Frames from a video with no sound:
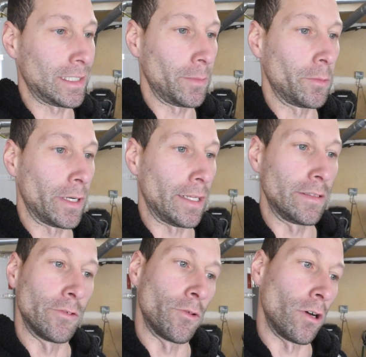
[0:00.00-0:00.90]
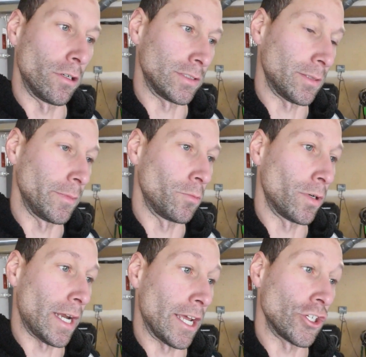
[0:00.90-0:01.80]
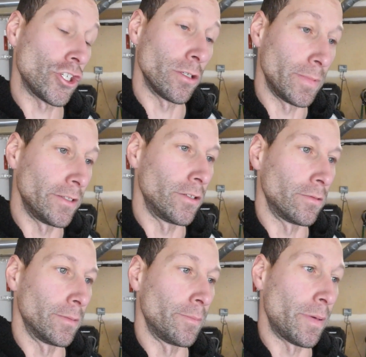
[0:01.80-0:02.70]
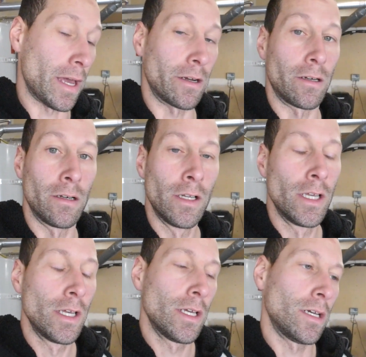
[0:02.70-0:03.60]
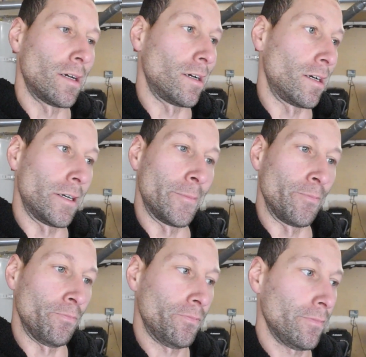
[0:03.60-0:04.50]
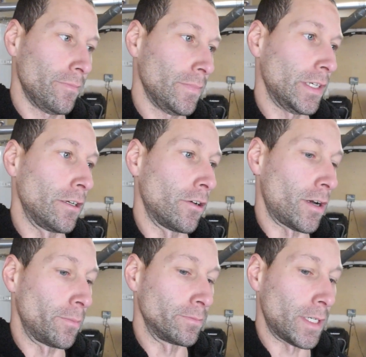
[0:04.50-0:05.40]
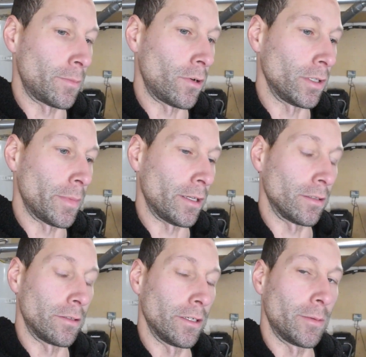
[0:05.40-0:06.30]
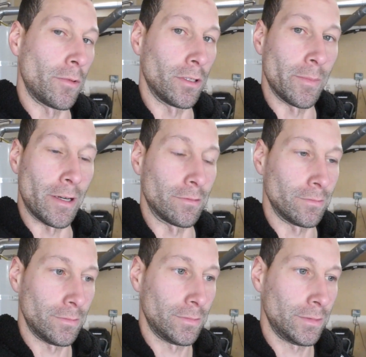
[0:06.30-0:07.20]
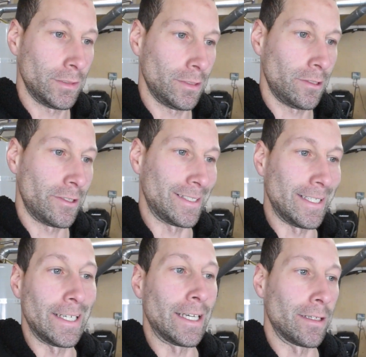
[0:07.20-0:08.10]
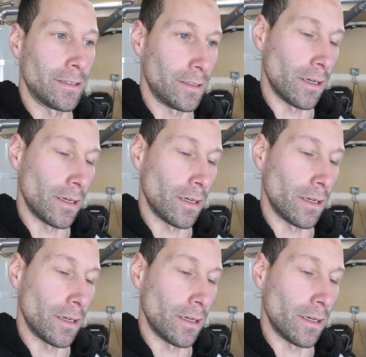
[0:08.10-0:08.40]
Tell me what I did wrong. Tell me what I should be doing better. You know, I'm all about learning. I'm all about critiquing.